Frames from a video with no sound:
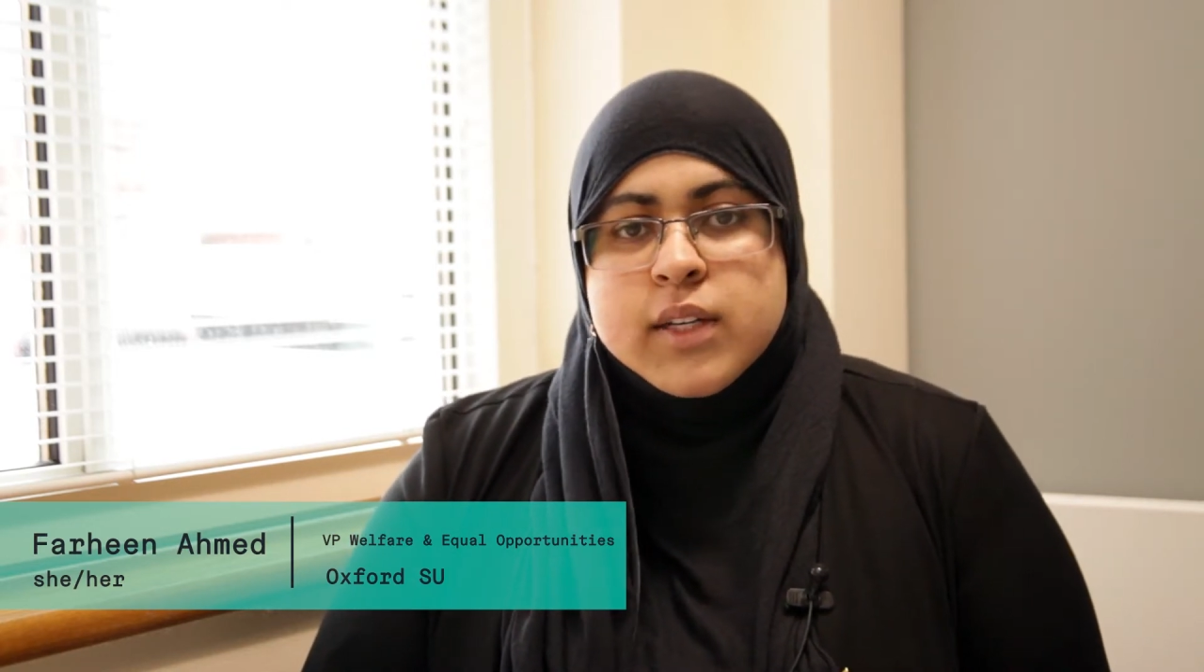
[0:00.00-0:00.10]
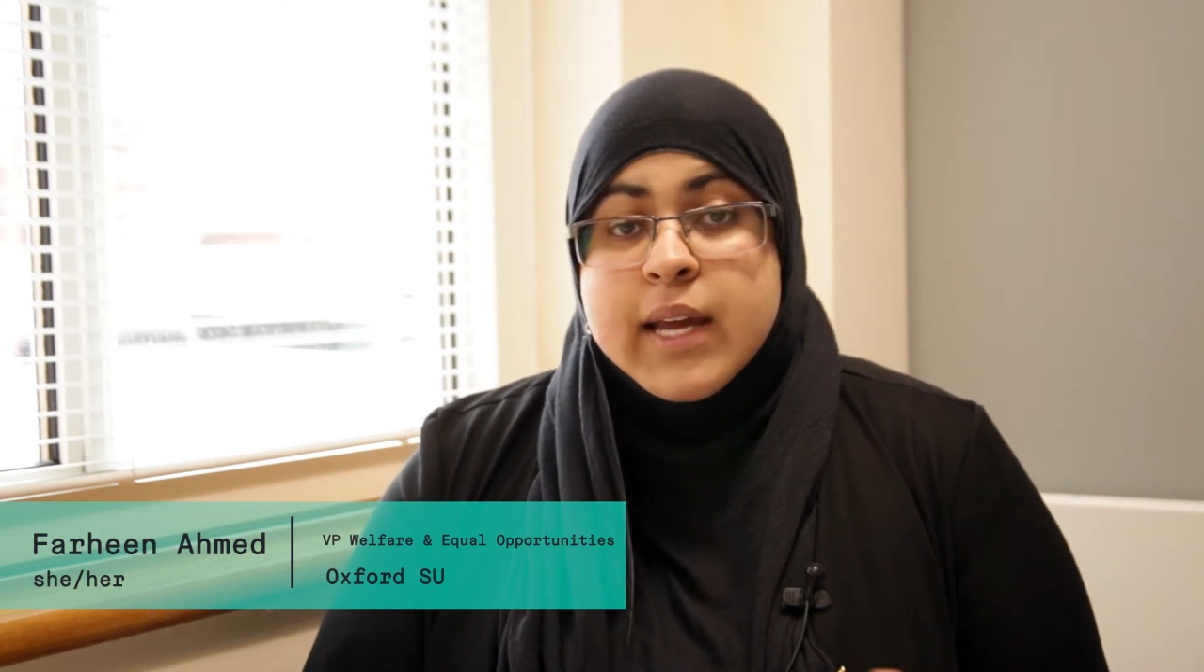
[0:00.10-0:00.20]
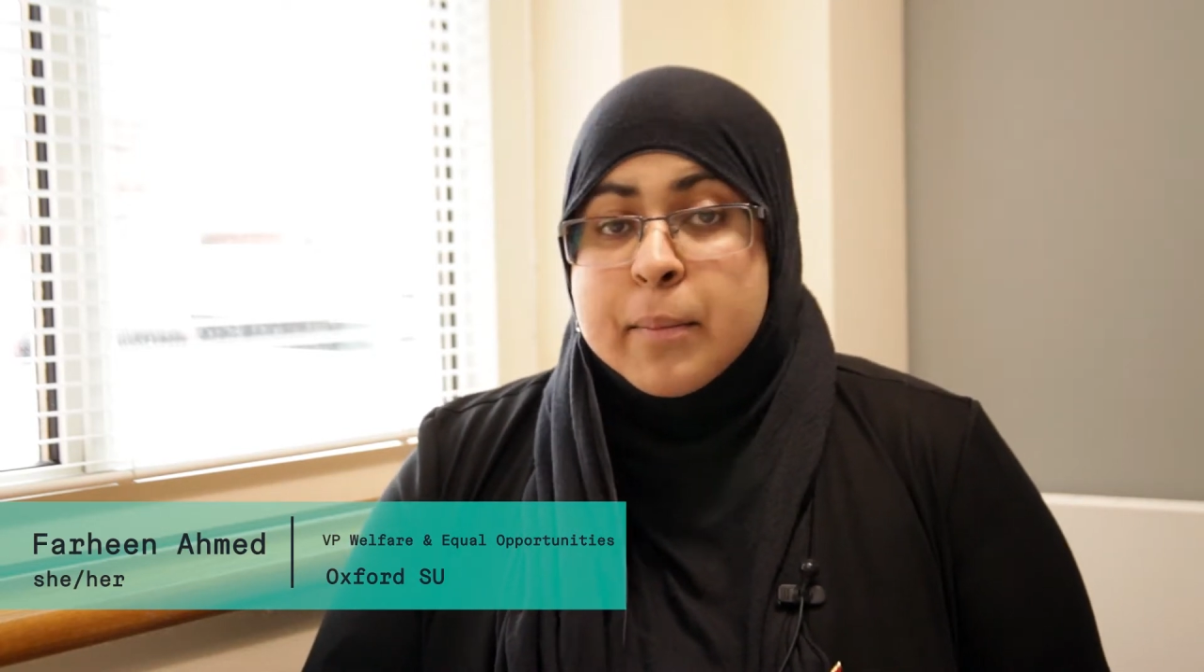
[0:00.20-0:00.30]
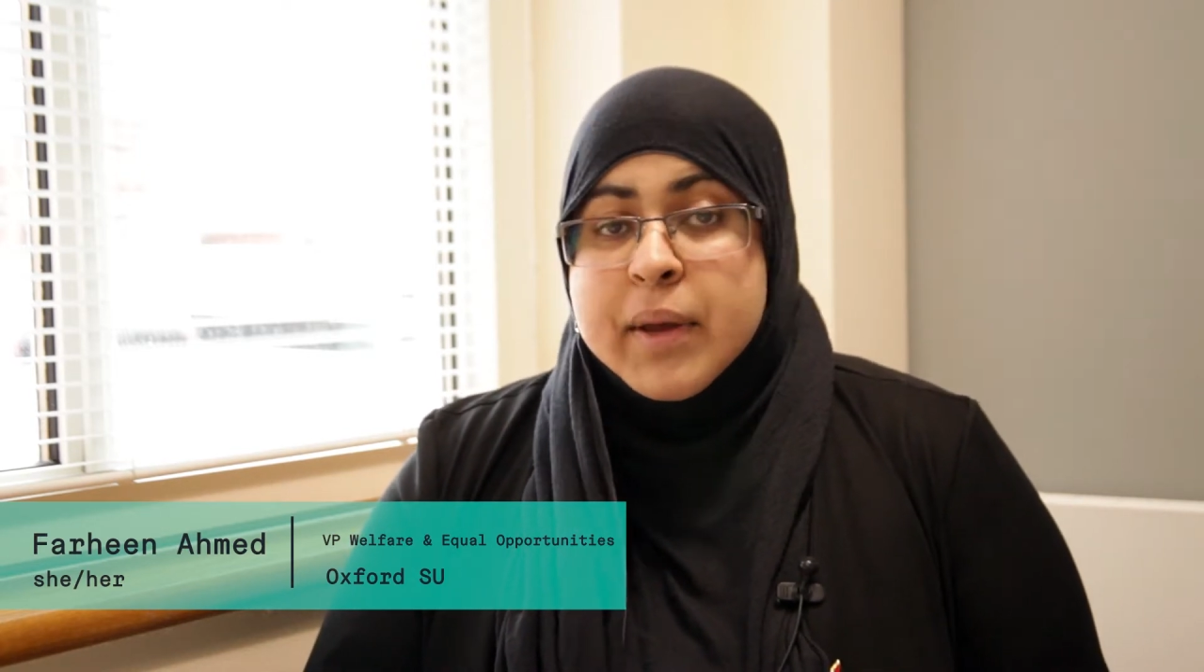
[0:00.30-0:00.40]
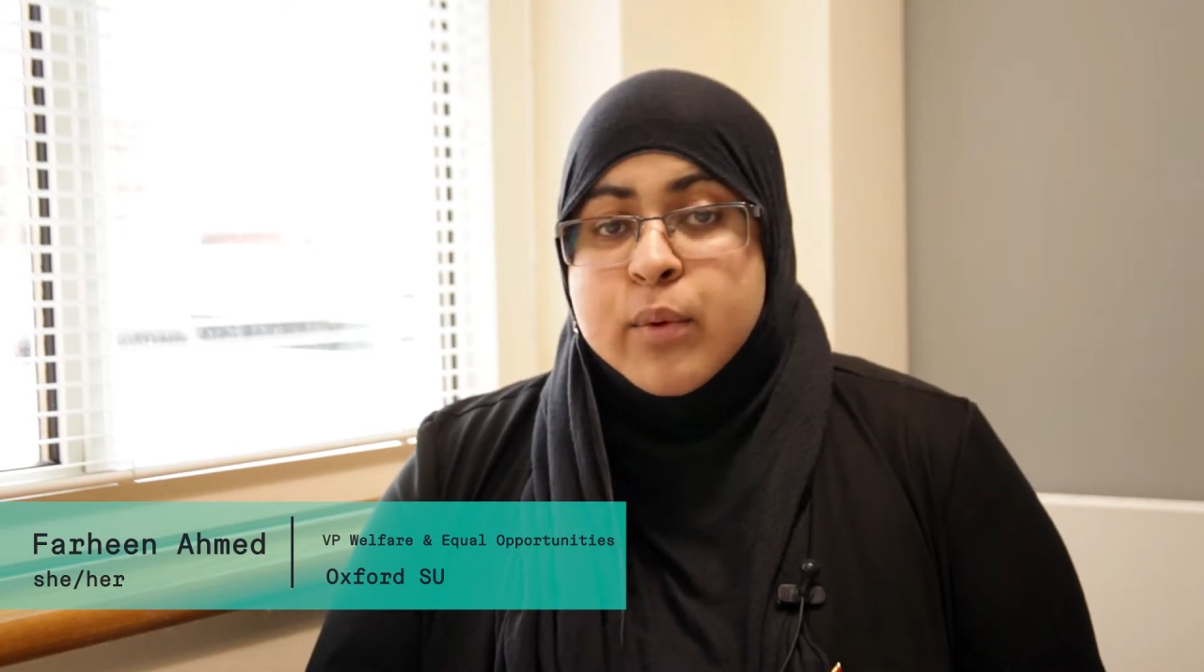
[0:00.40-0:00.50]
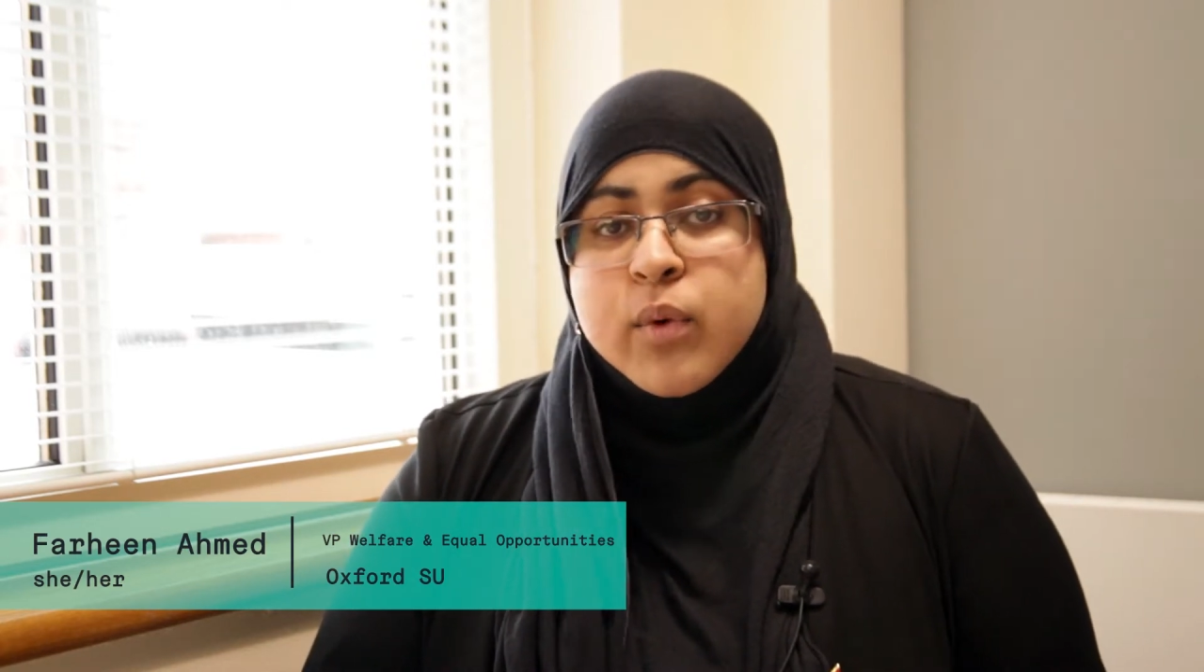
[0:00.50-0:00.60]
campaign